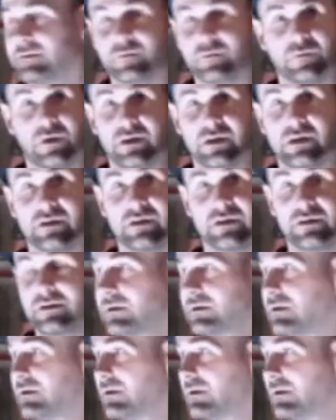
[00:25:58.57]
one of
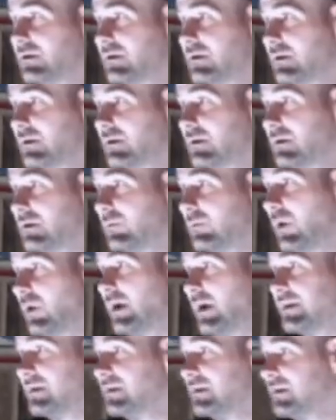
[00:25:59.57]

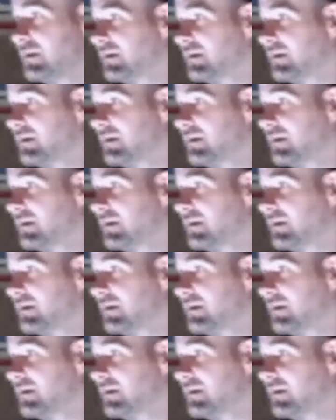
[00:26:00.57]
what?